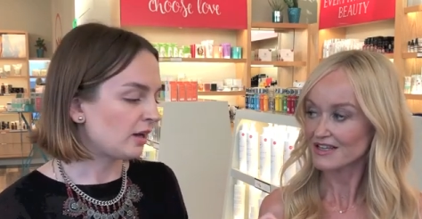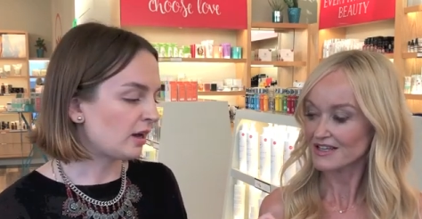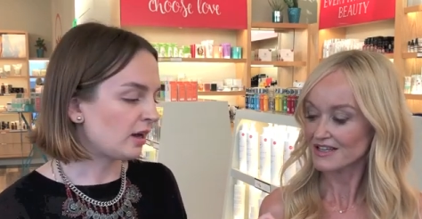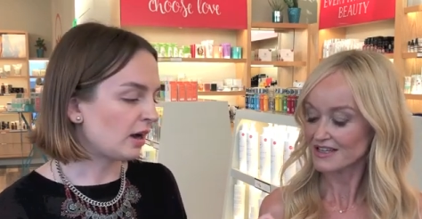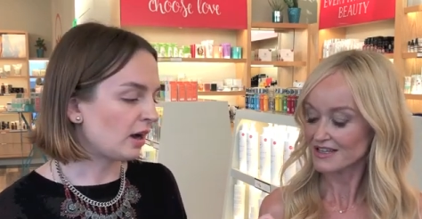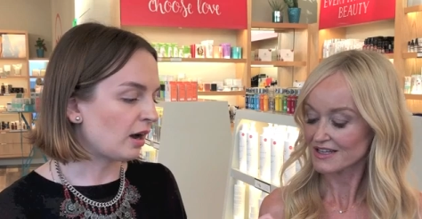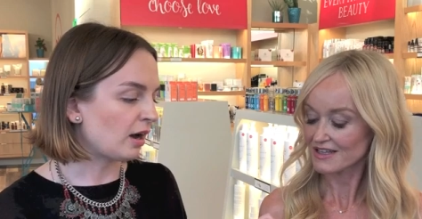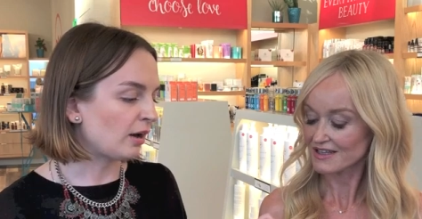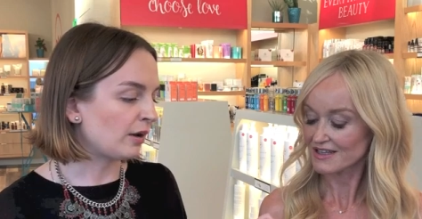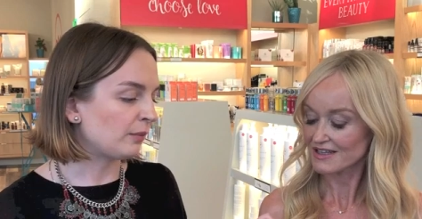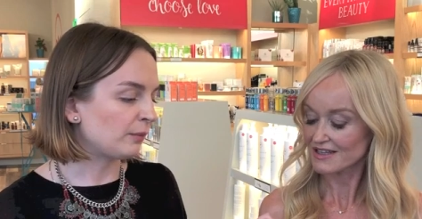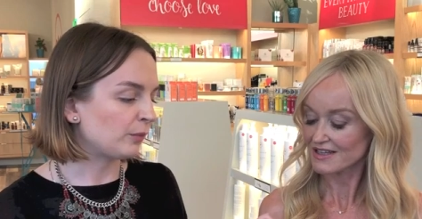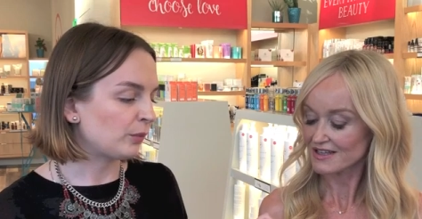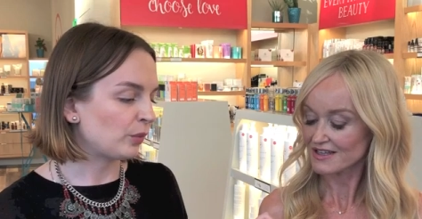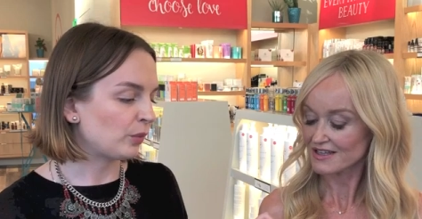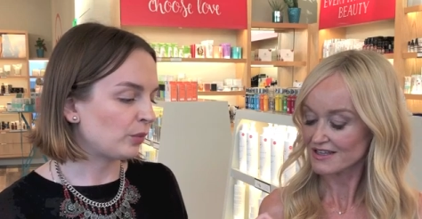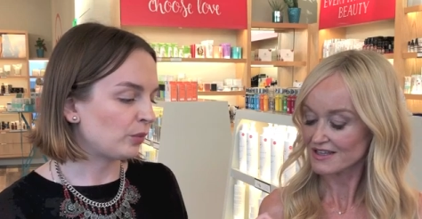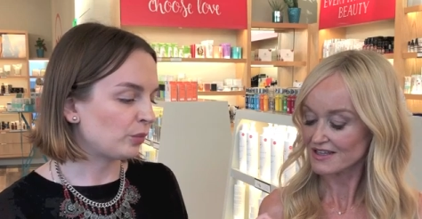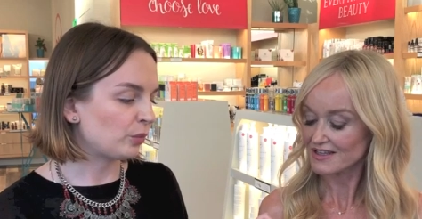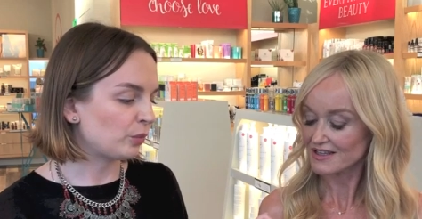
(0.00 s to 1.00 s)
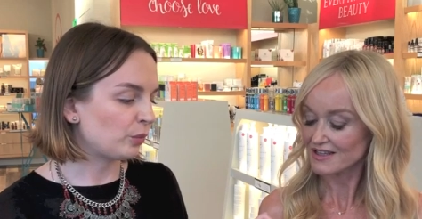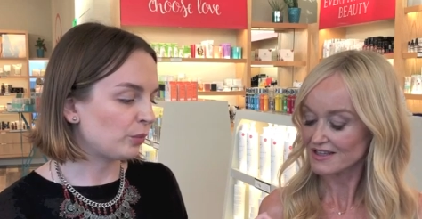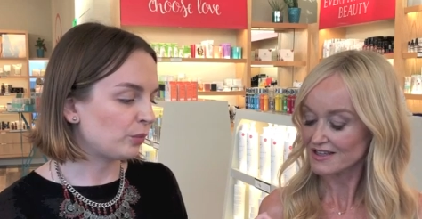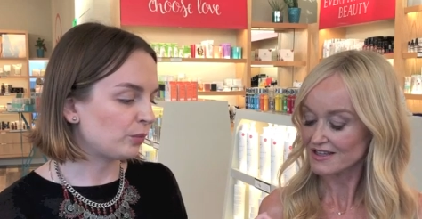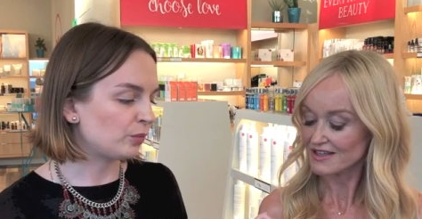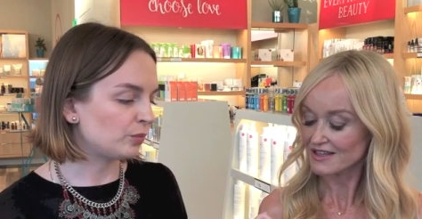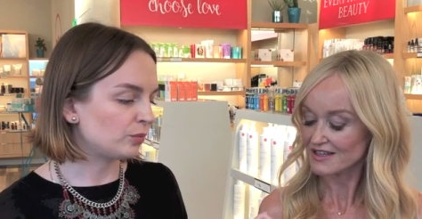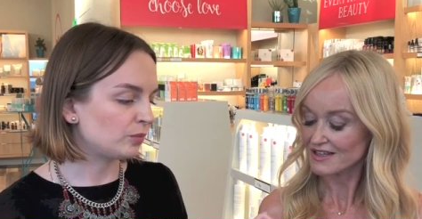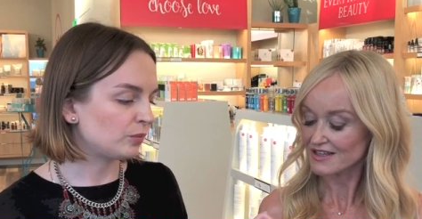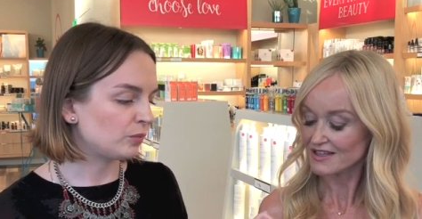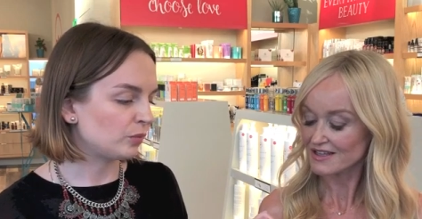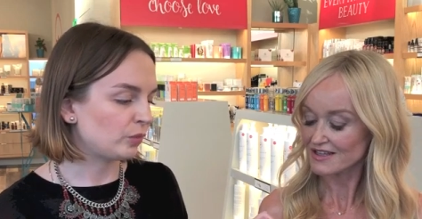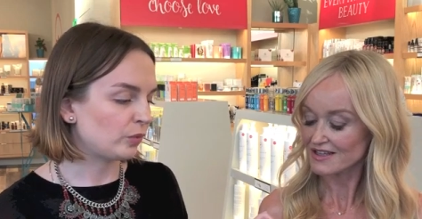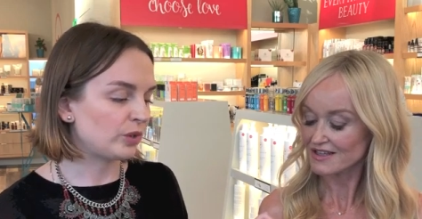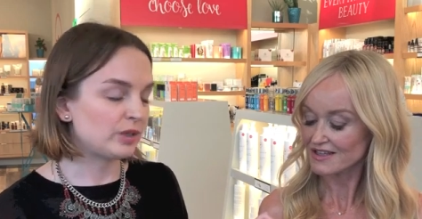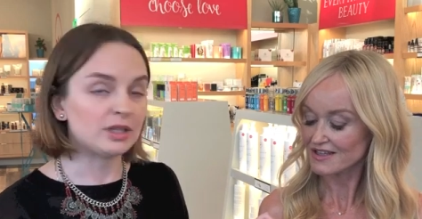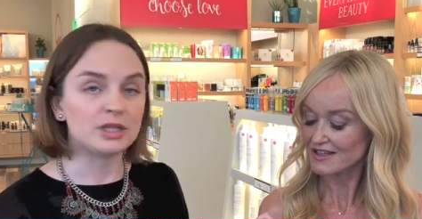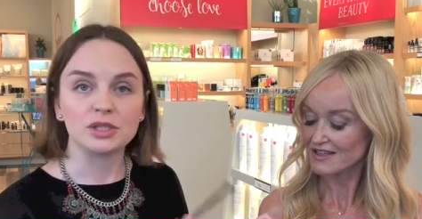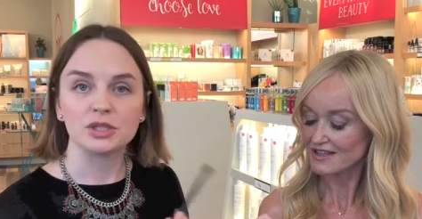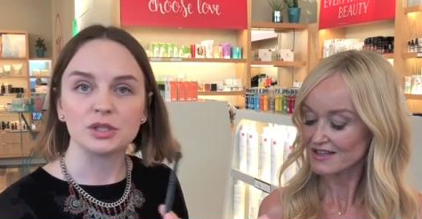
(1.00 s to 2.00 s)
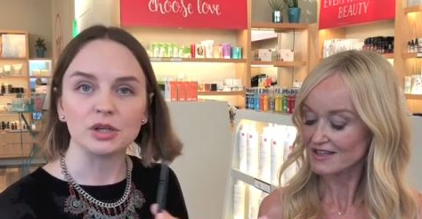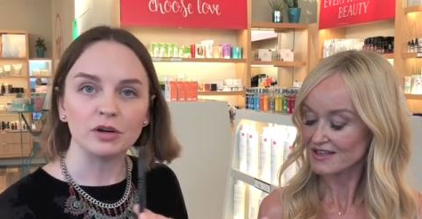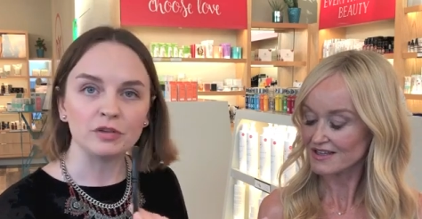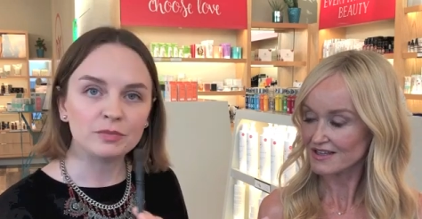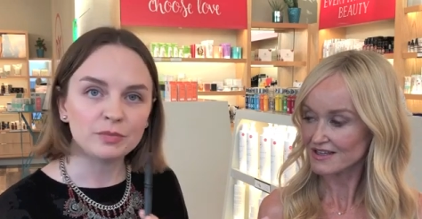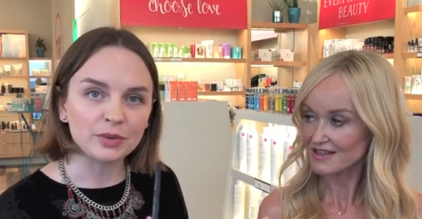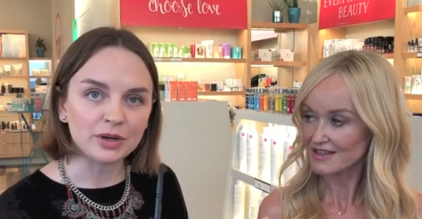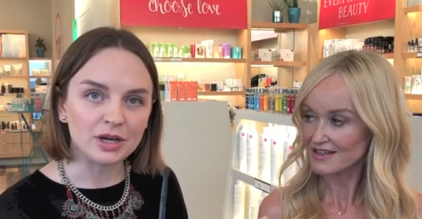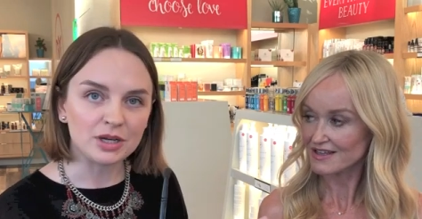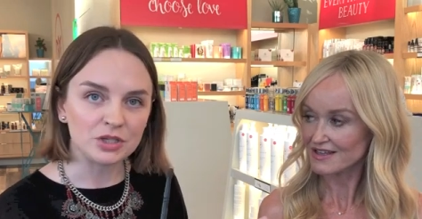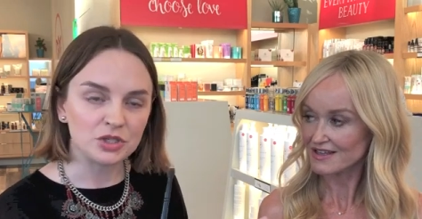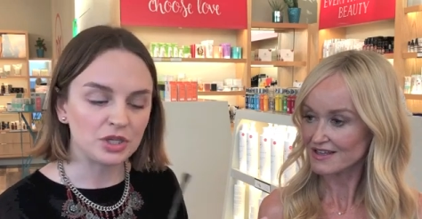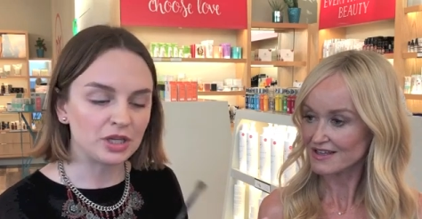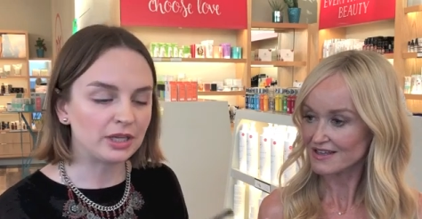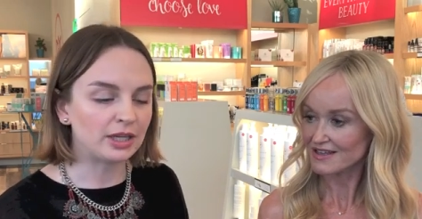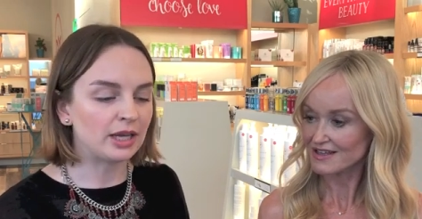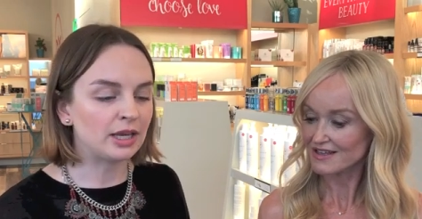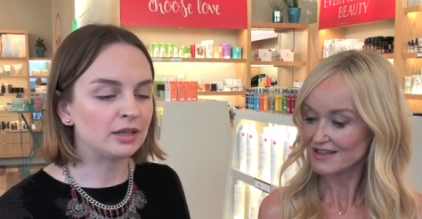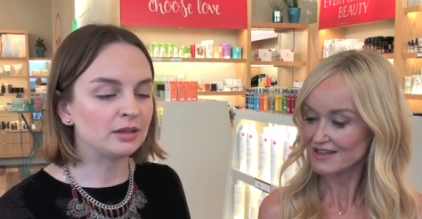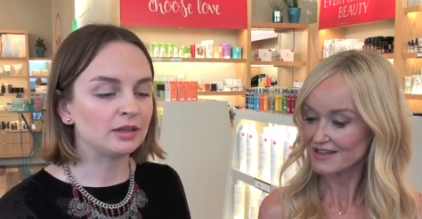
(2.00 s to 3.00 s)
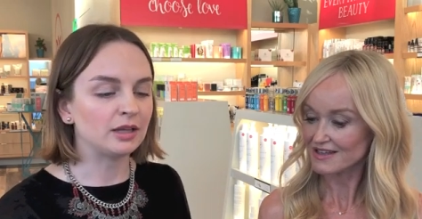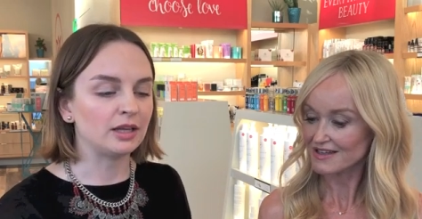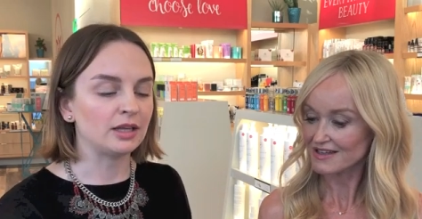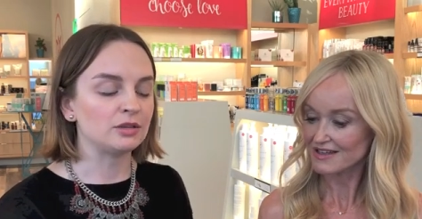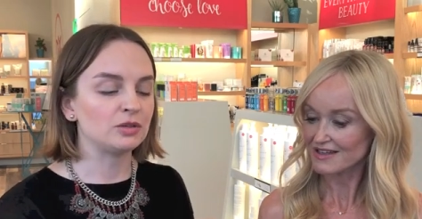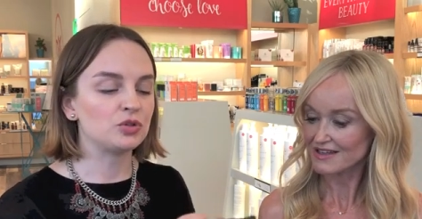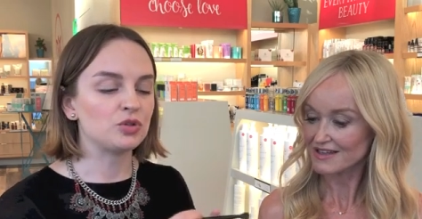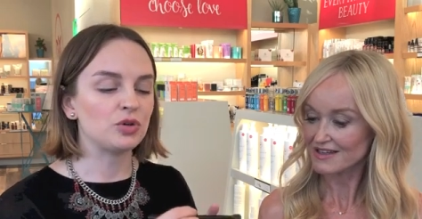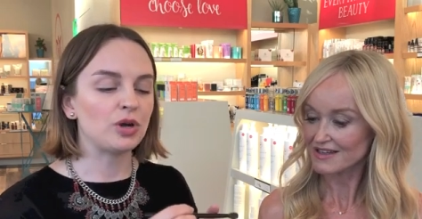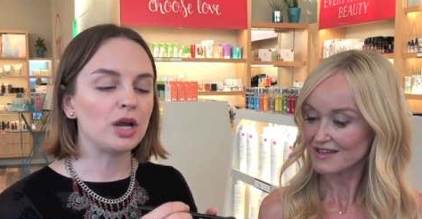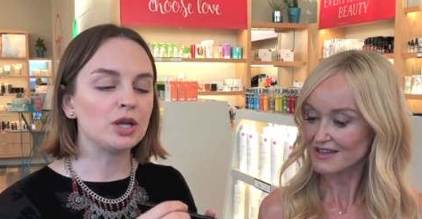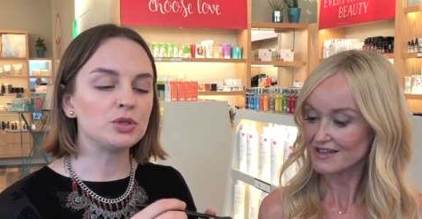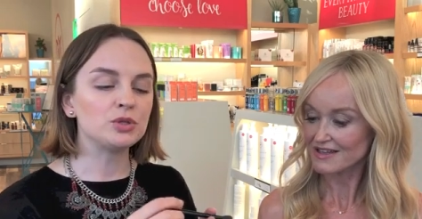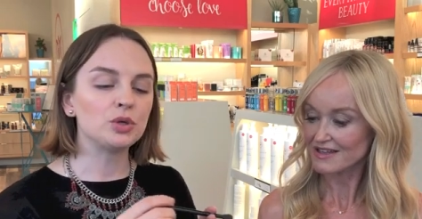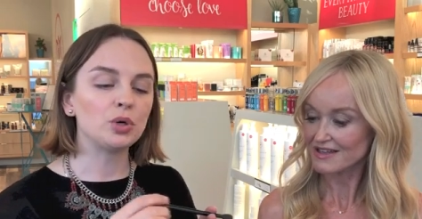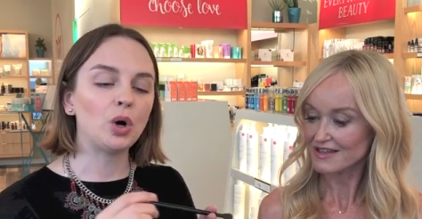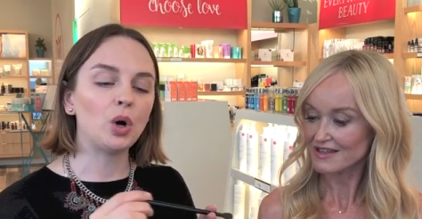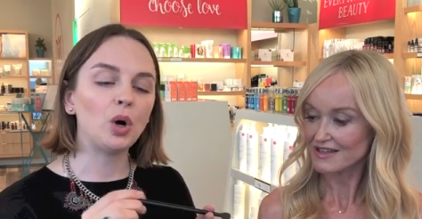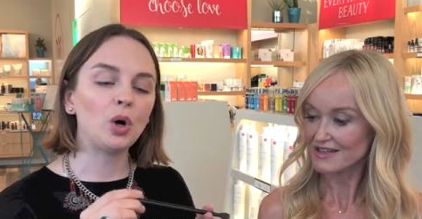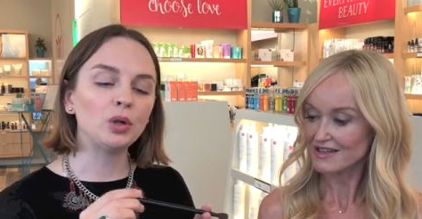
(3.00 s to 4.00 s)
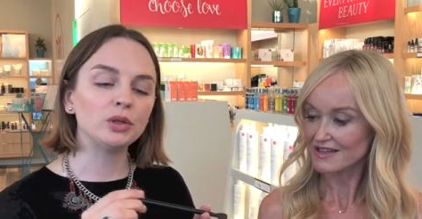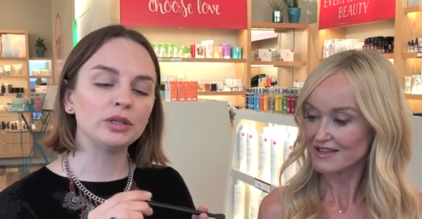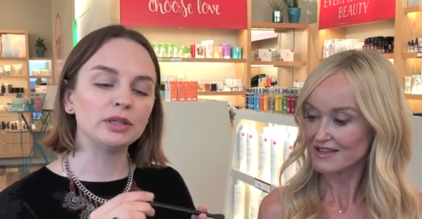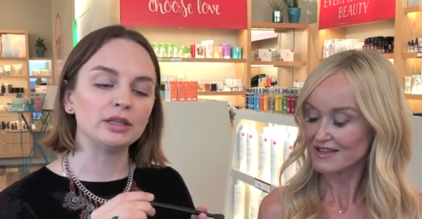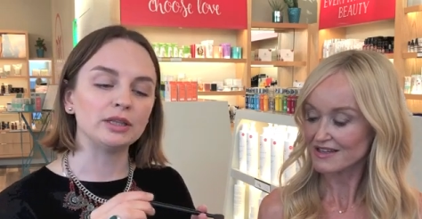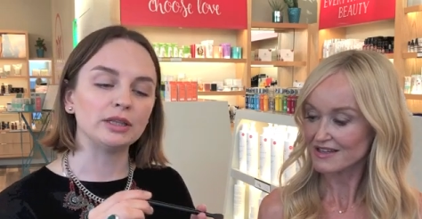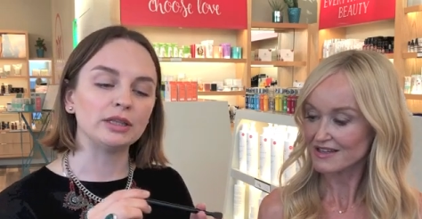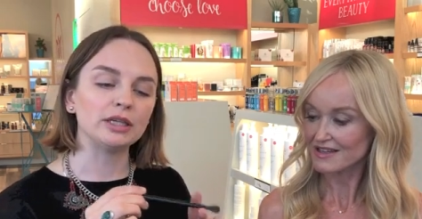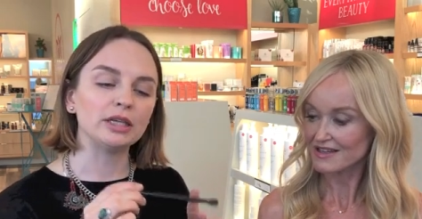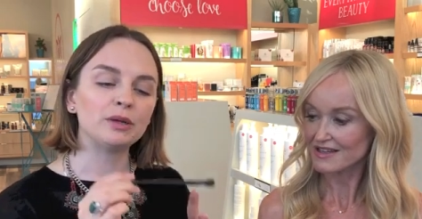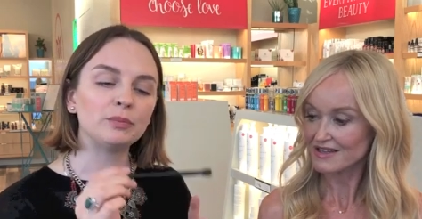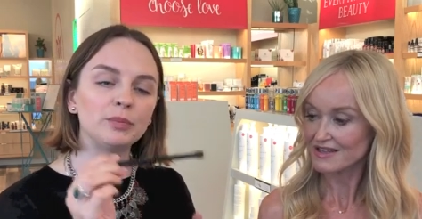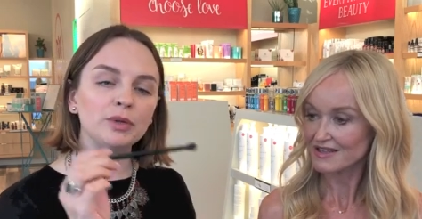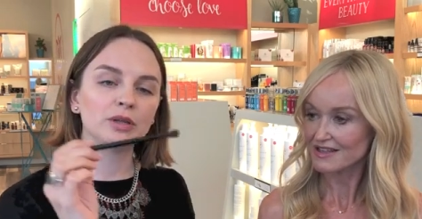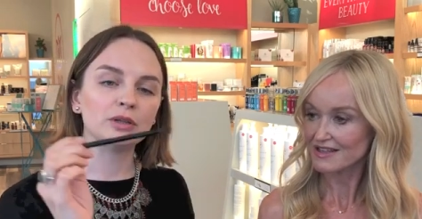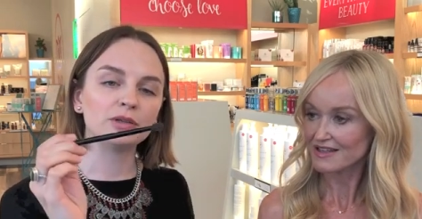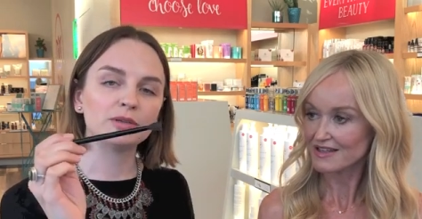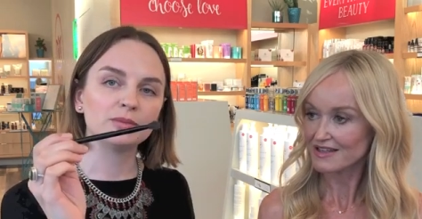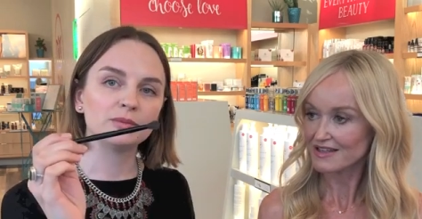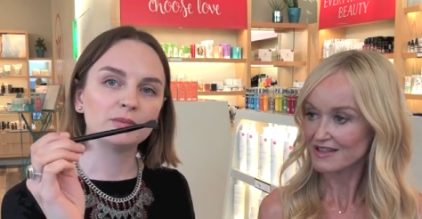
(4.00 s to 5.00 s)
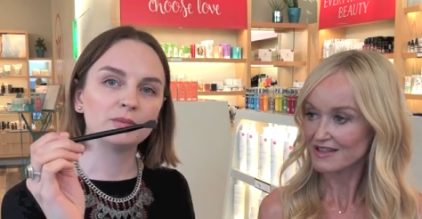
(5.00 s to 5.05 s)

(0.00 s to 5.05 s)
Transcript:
Speaker 1: uh, with the soft brush again, and try to hold it a little bit